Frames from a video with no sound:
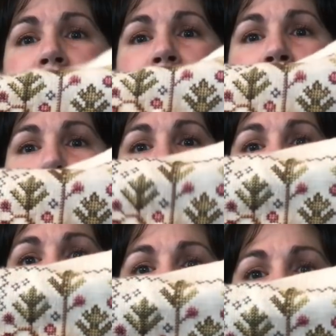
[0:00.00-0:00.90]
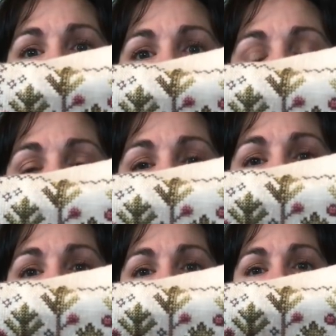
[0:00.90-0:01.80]
I like my green better. In the
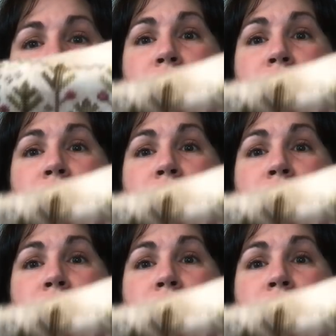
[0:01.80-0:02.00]
picture,